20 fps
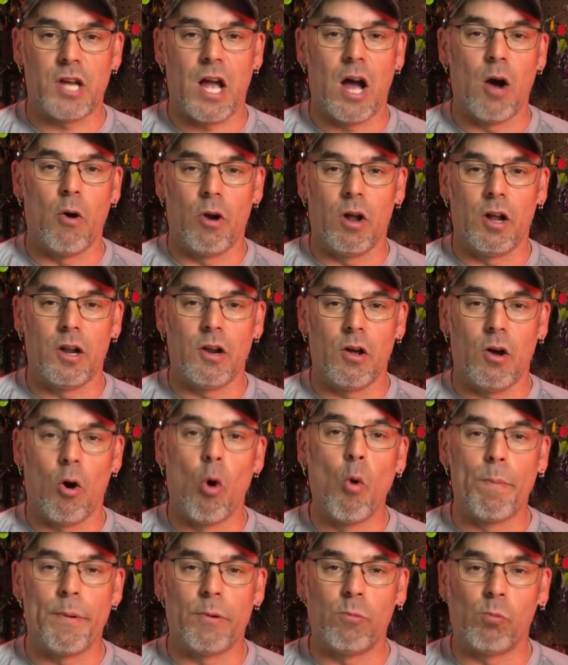out on
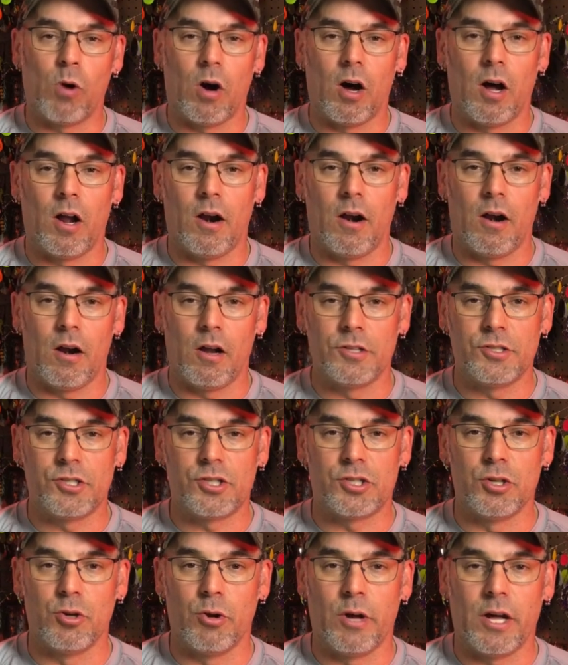open water on
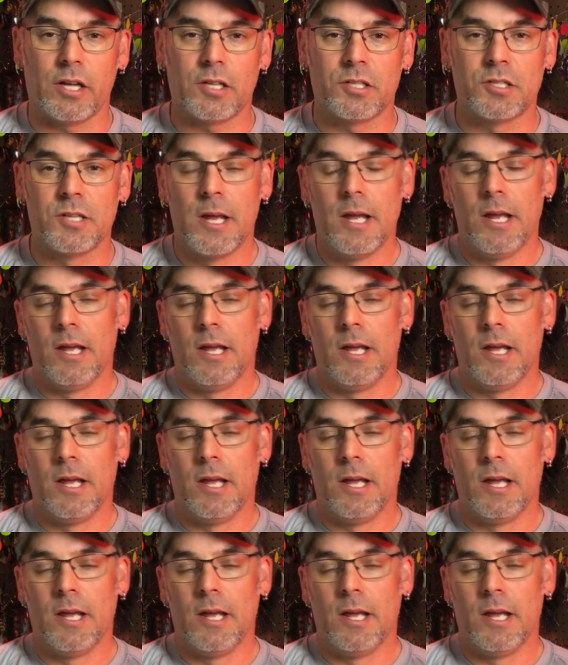Suex.